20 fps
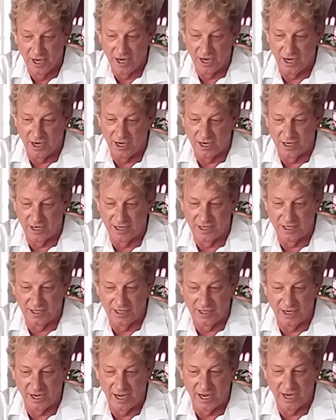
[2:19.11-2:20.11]

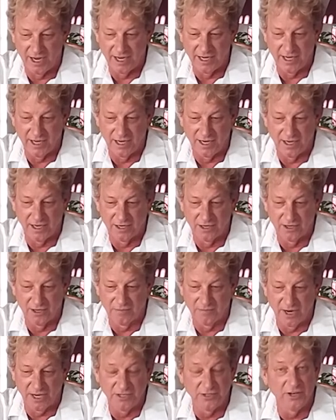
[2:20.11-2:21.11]
I
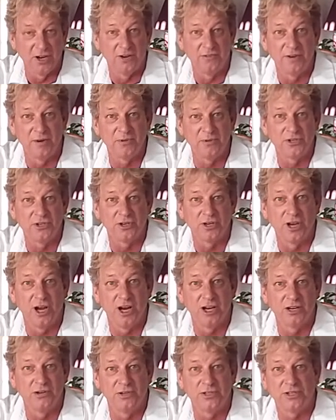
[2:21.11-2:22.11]
hurt myself up in
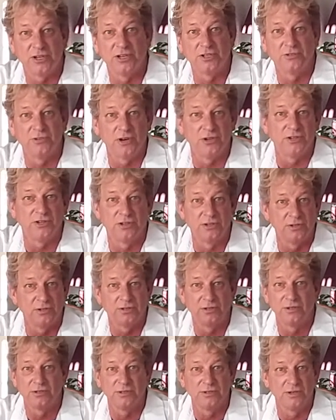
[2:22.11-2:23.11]
Chicago as a construction
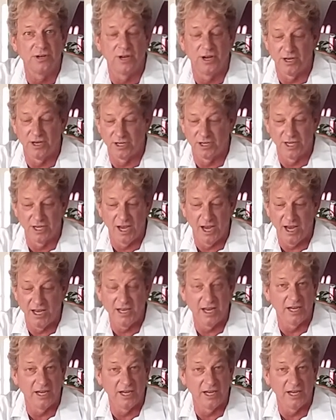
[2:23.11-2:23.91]
guy.